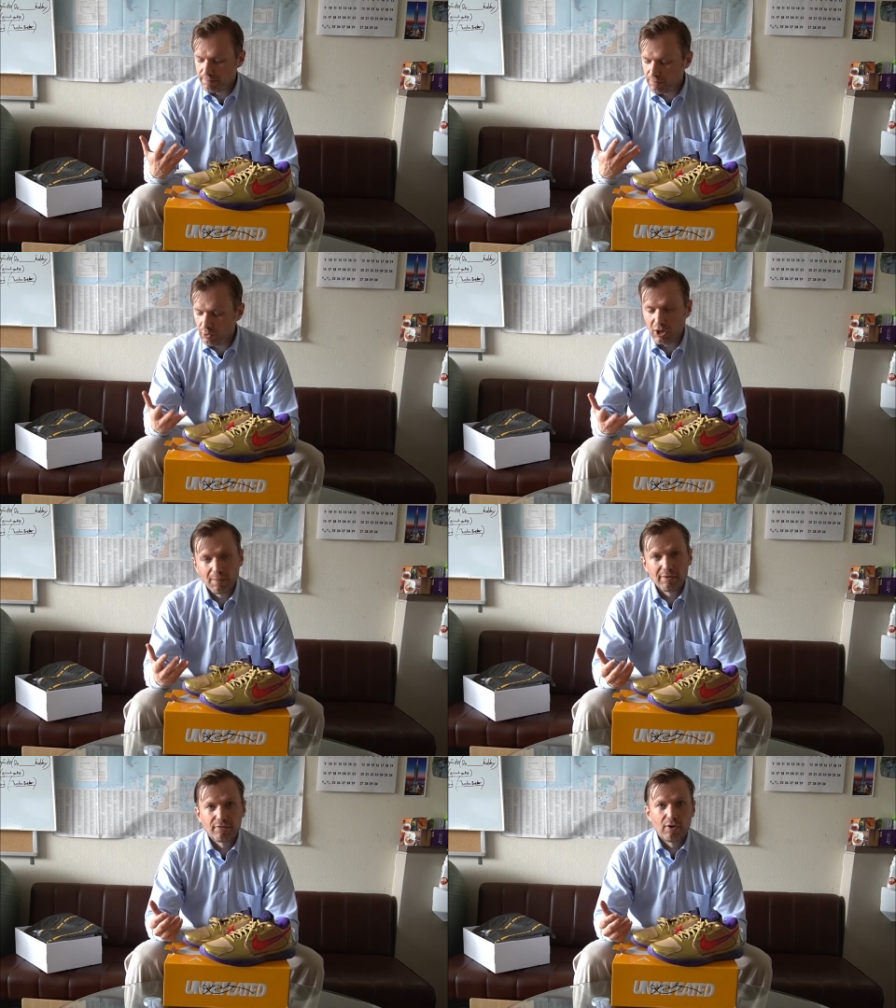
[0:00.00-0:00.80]
pulled out
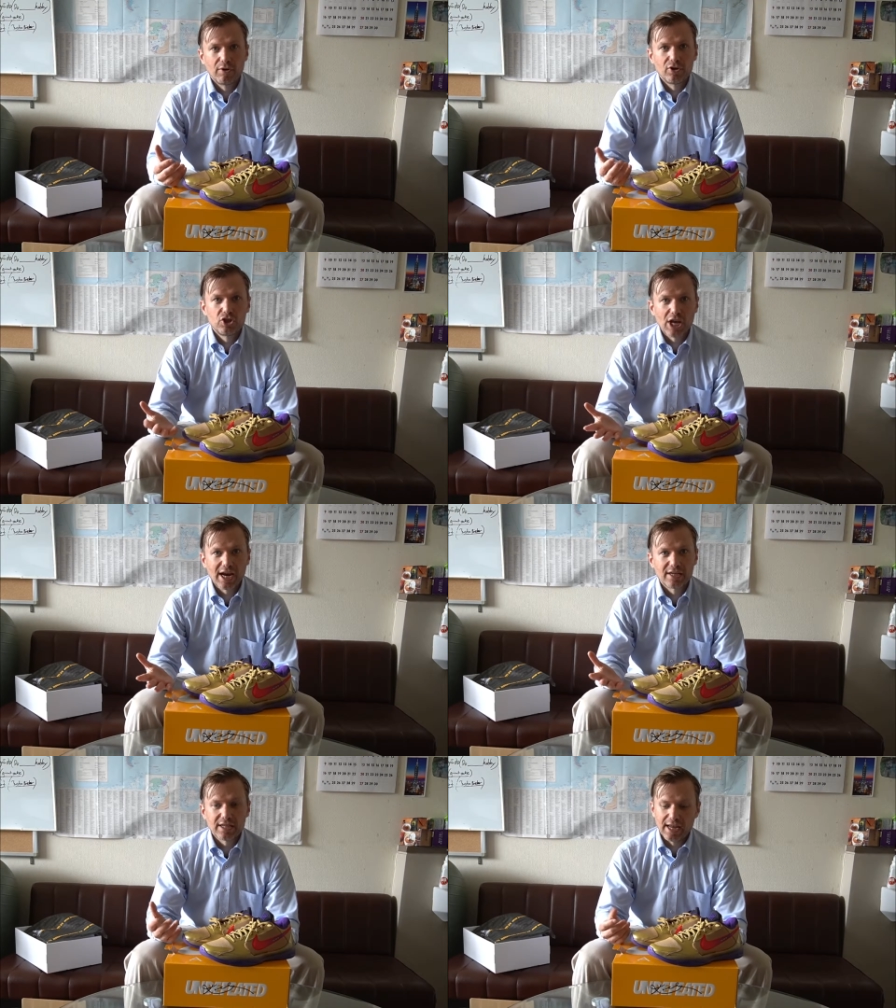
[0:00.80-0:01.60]
my phone and
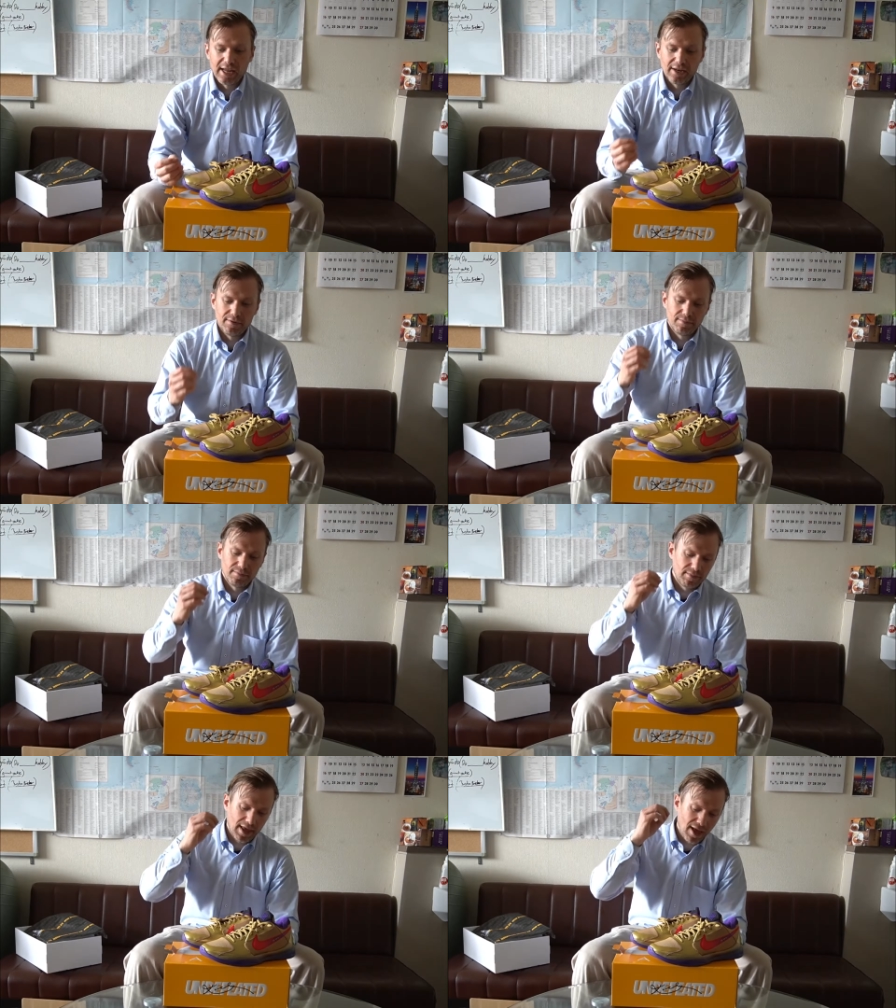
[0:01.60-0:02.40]
checked, and
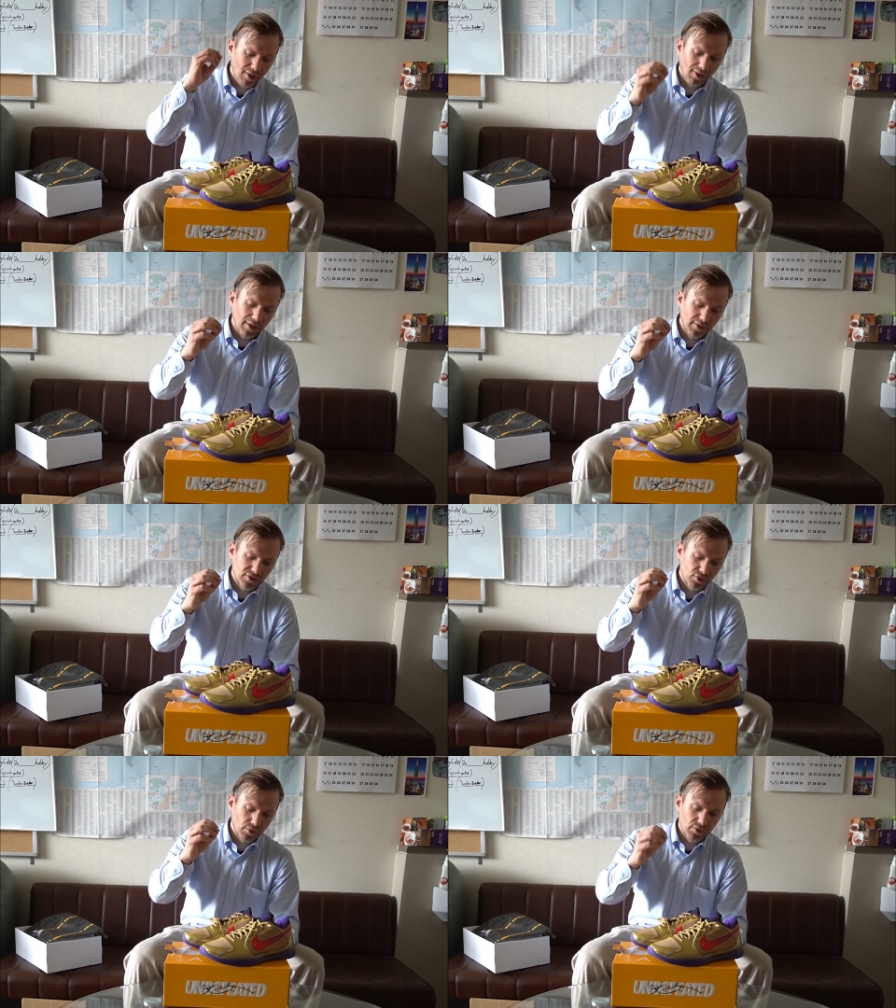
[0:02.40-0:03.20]
L on the
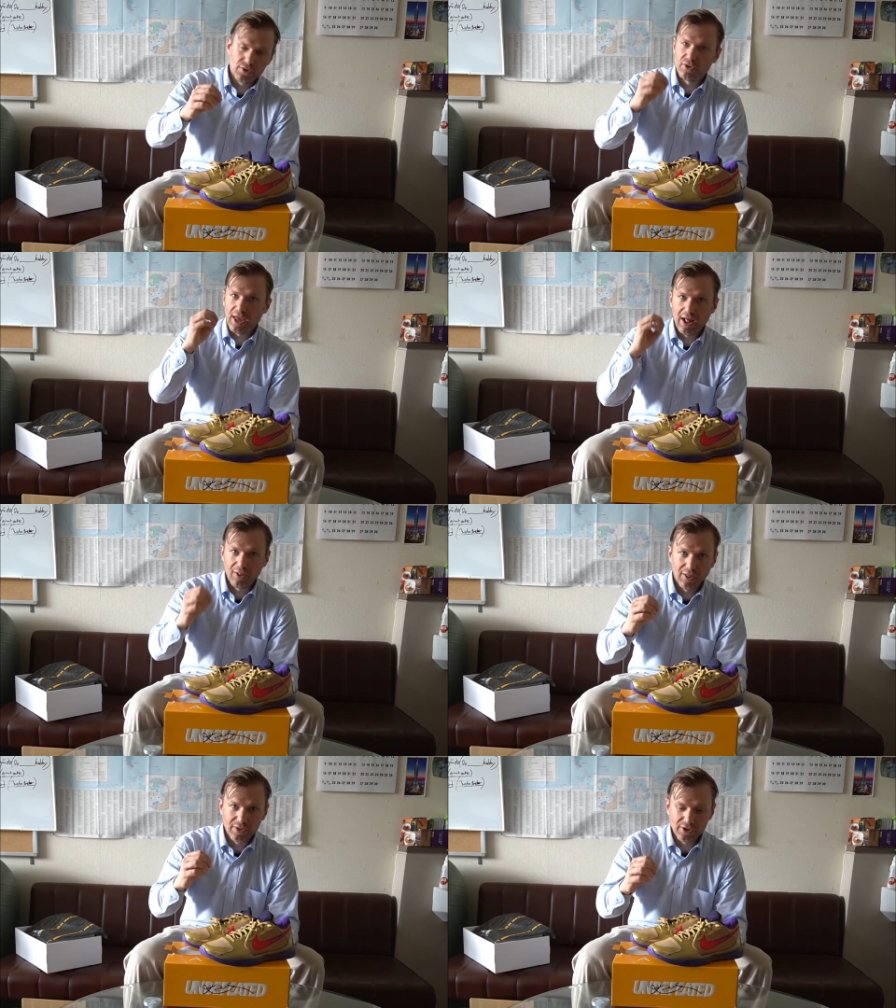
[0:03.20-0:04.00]
Jordans,
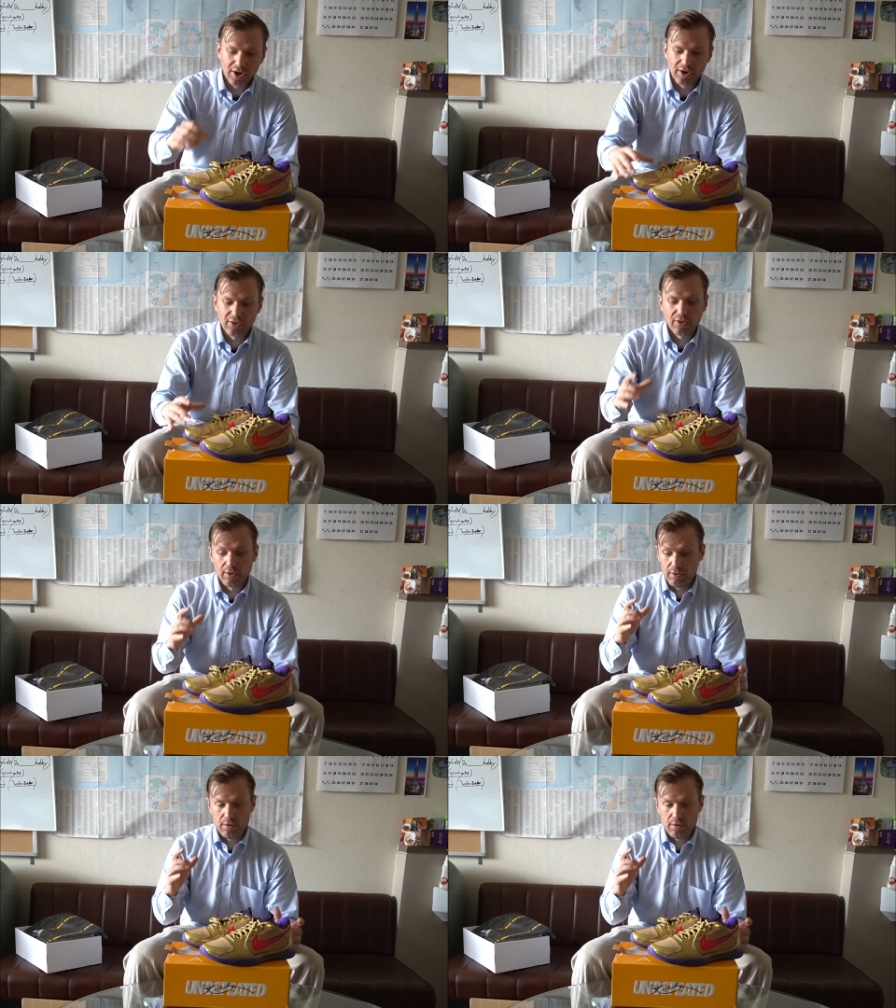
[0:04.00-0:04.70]
L on the Dunks,